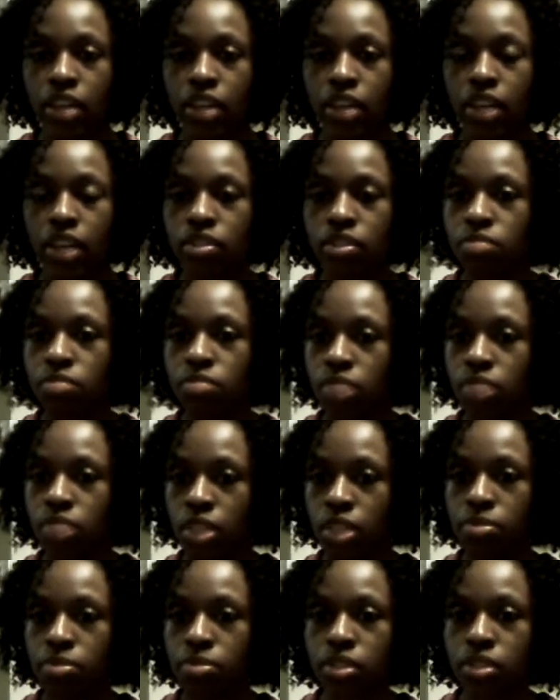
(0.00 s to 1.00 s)
kind of some
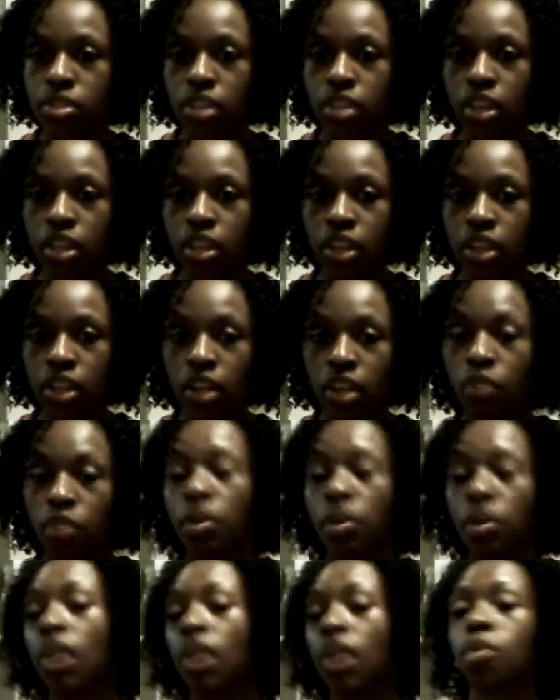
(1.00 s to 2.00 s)
tips and what
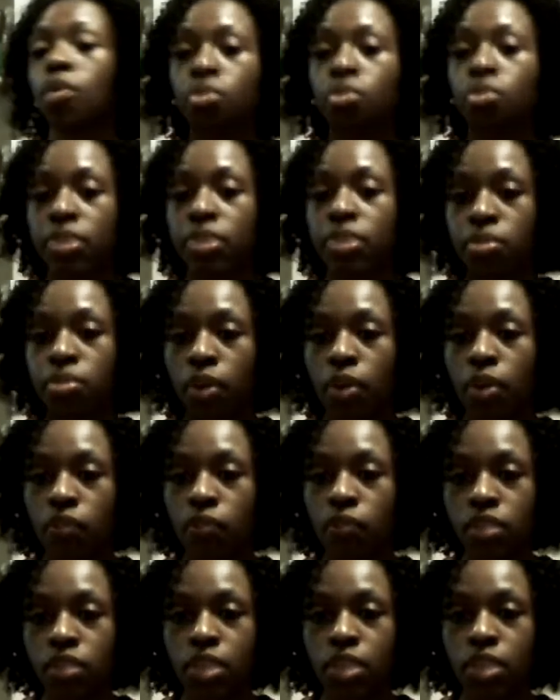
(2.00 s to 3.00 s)
I hope to be some
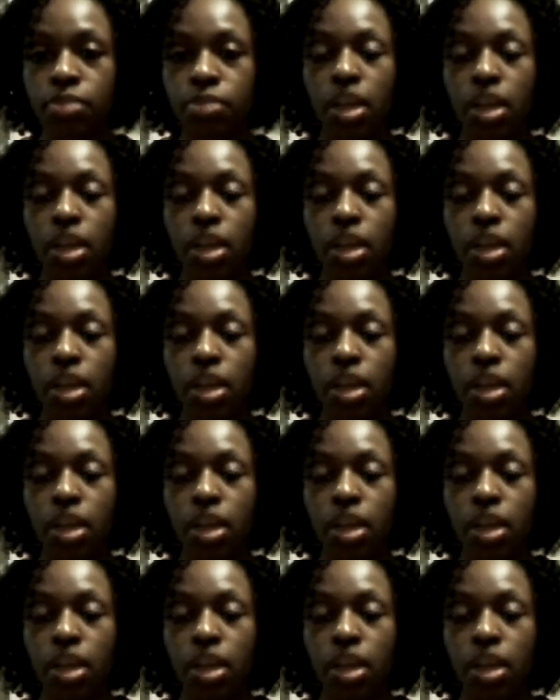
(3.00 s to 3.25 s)
helpful tips.